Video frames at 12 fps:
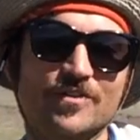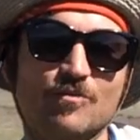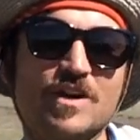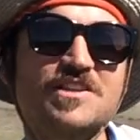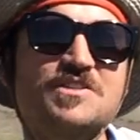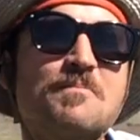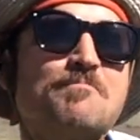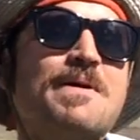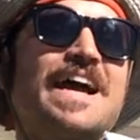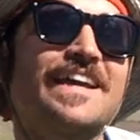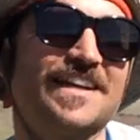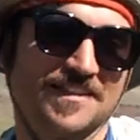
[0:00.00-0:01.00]
What is the
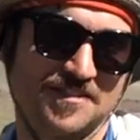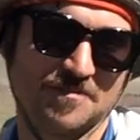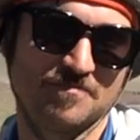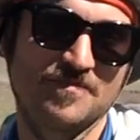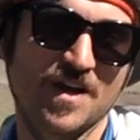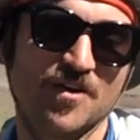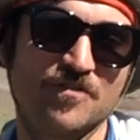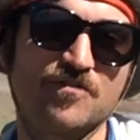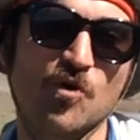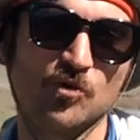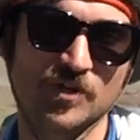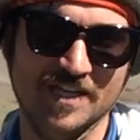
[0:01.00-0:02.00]
mechanism of
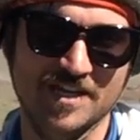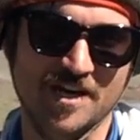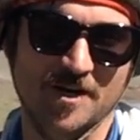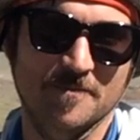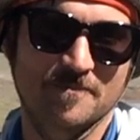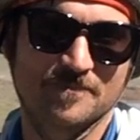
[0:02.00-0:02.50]
folding here?